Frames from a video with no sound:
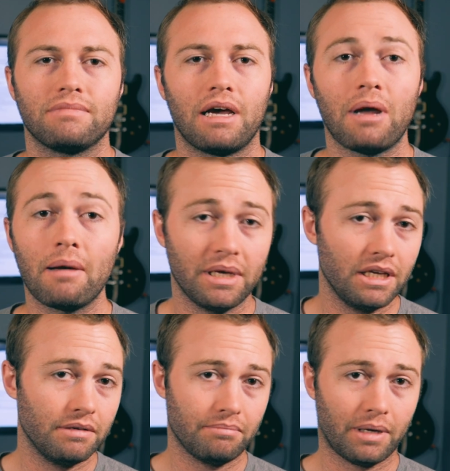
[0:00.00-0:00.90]
I'm not
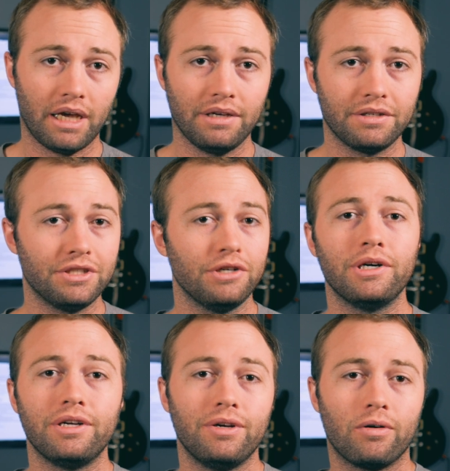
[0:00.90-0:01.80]
being paid to do
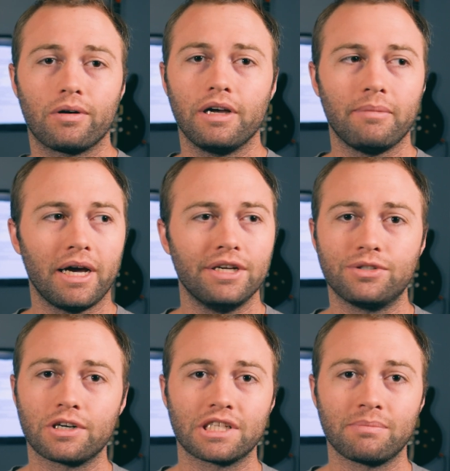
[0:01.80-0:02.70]
it, nor am I
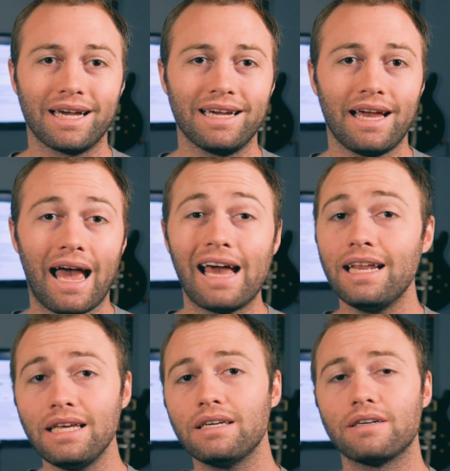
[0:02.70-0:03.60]
endorsed by
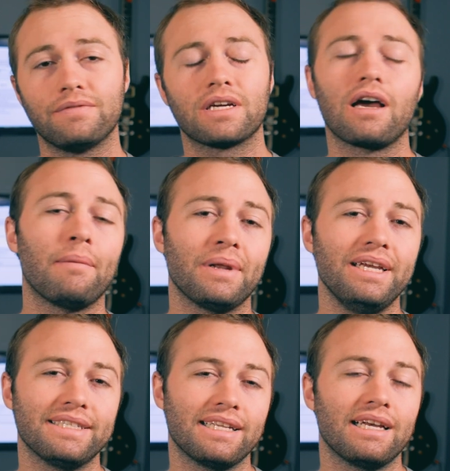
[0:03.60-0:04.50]
any of the
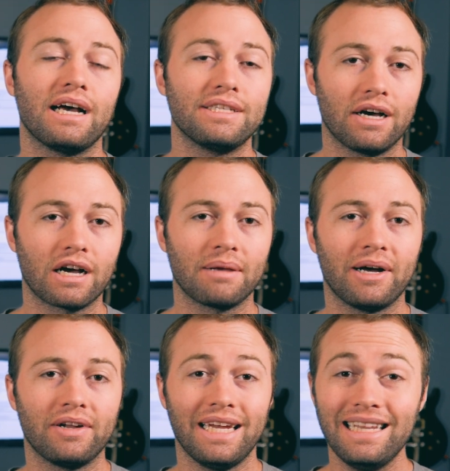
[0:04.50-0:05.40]
companies that I talk
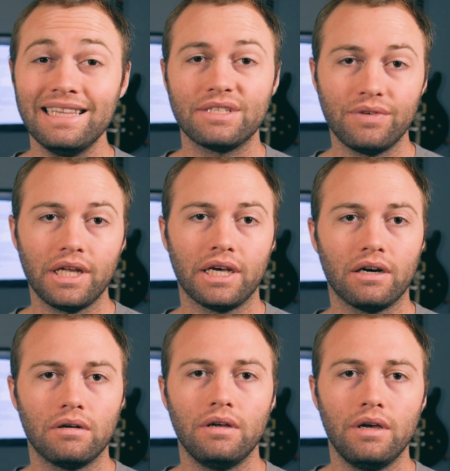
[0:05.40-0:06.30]
about in this
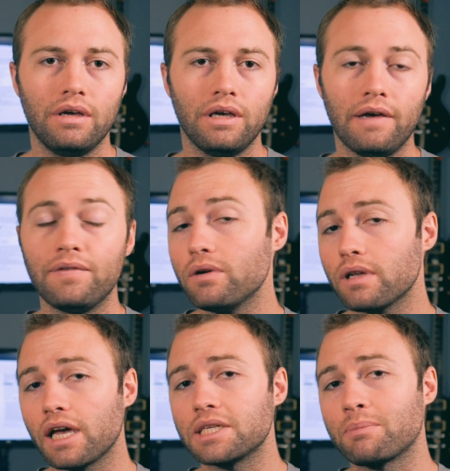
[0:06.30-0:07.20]
video. If you would
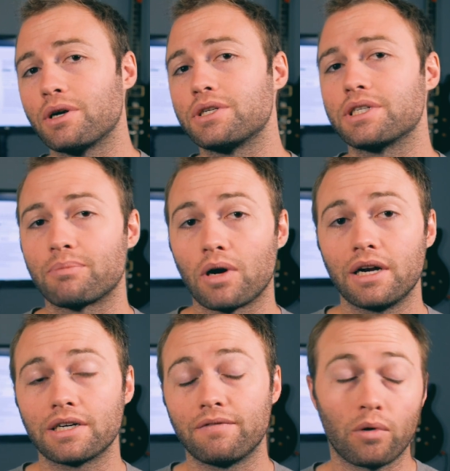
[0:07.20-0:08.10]
like to purchase the
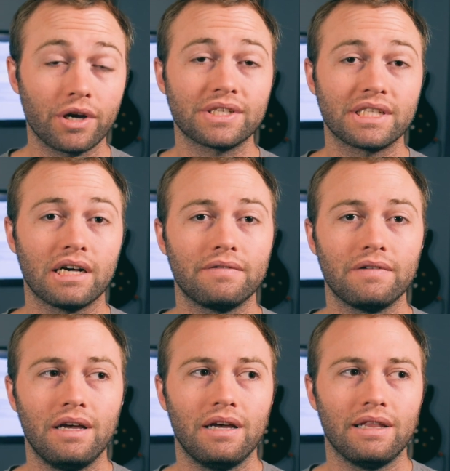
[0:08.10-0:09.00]
product for yourself,
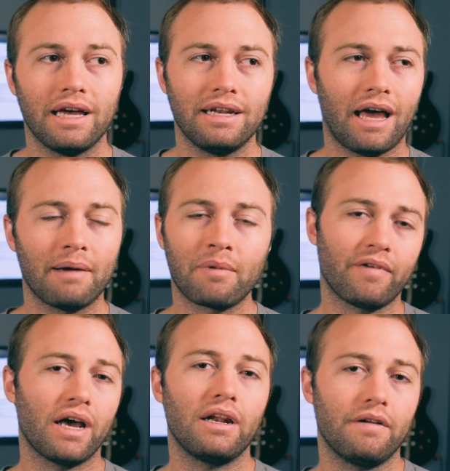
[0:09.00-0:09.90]
then I
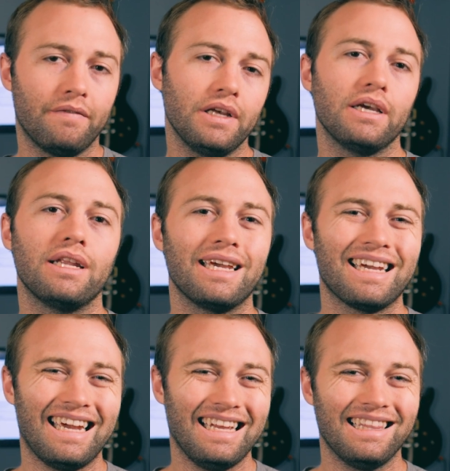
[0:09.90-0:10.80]
provide an affiliate
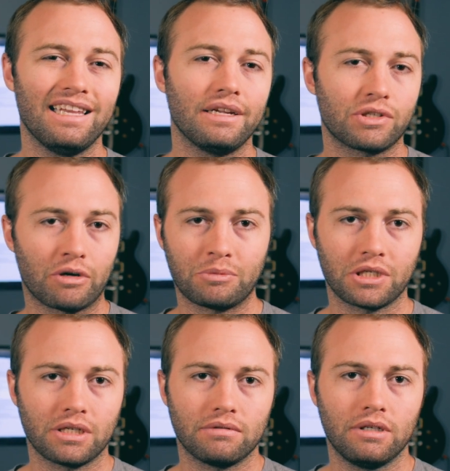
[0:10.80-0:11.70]
link in the description.